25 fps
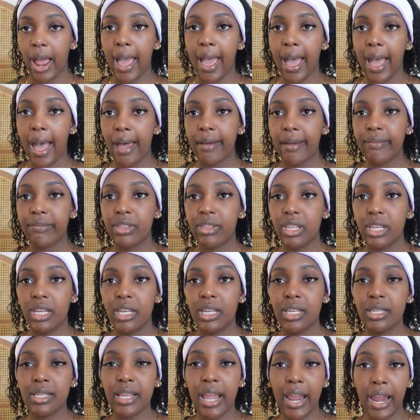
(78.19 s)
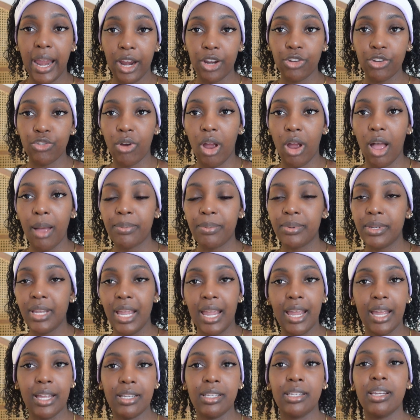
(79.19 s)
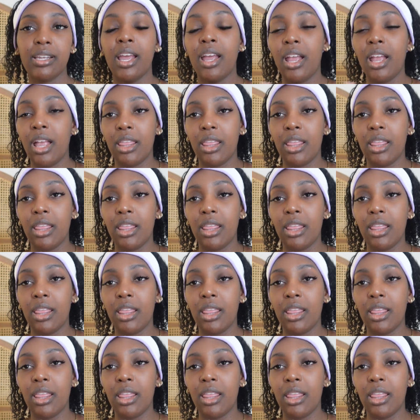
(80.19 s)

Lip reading: I have these hair drops, and